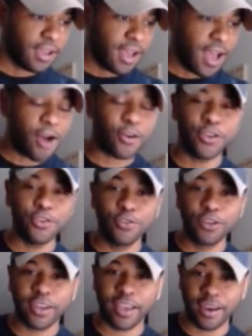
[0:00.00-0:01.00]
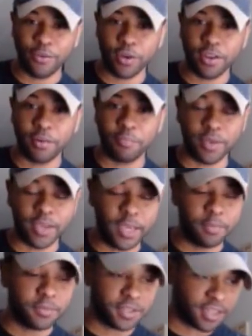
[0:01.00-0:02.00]
How can you look at what
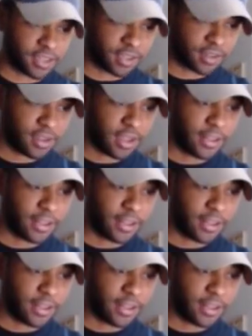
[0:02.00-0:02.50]
Khabib did